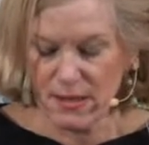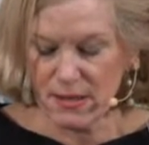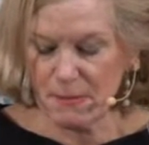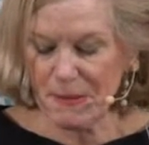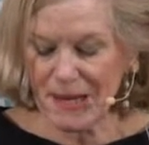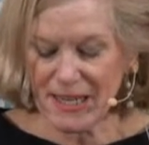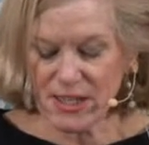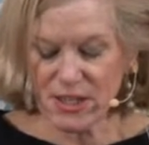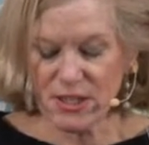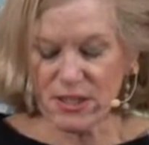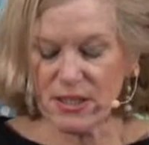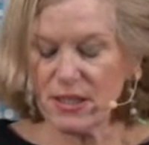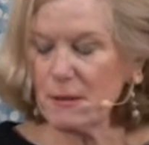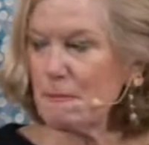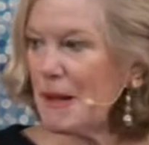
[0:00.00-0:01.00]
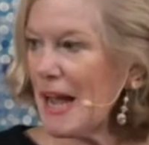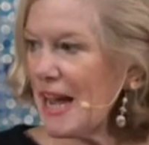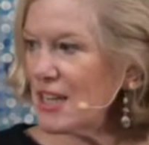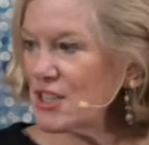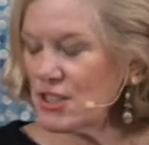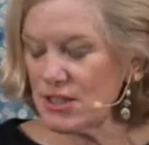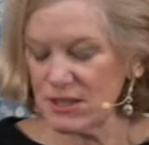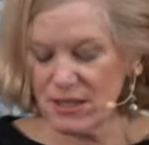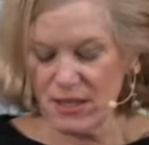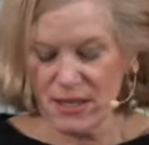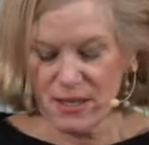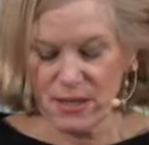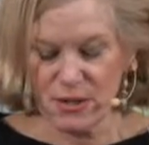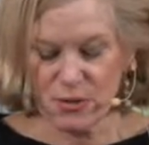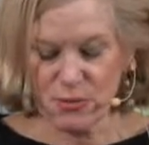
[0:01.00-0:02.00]
the patience, and the passion
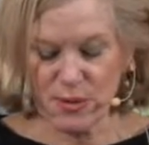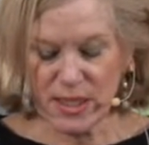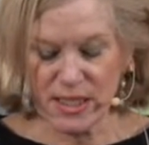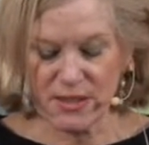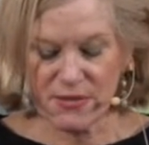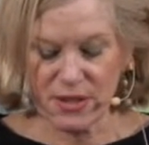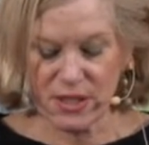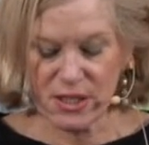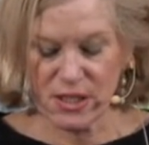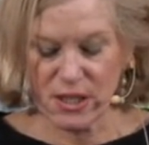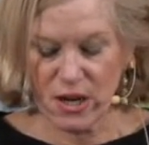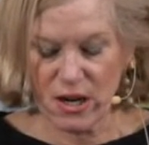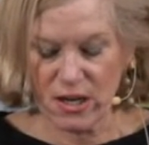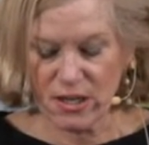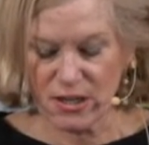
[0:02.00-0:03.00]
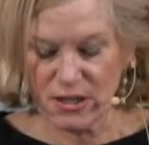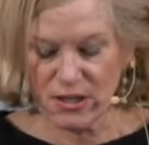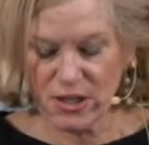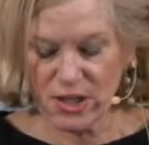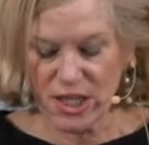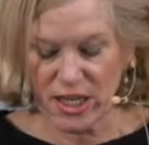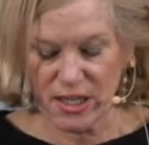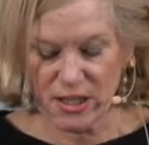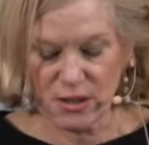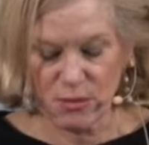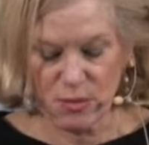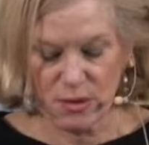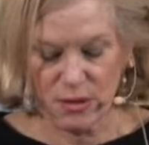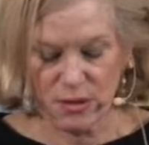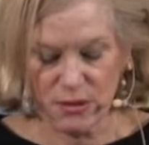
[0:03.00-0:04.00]
to reach for the stars to change the
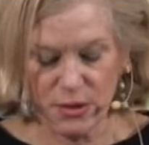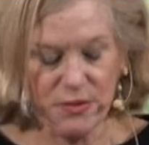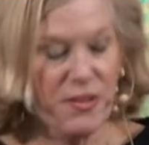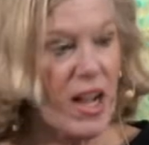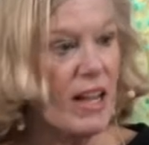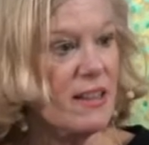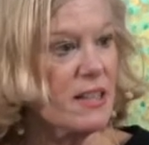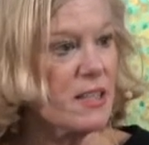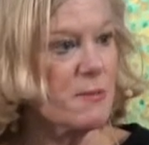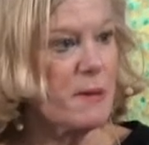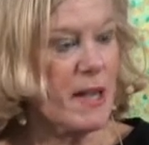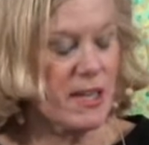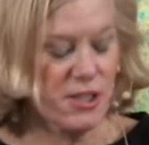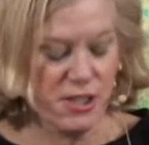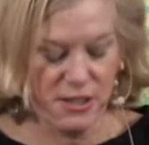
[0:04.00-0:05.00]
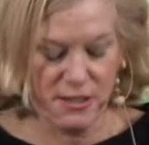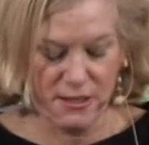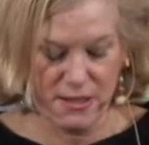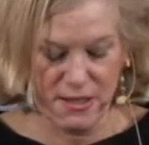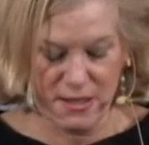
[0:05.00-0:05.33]
world. You've got this passion.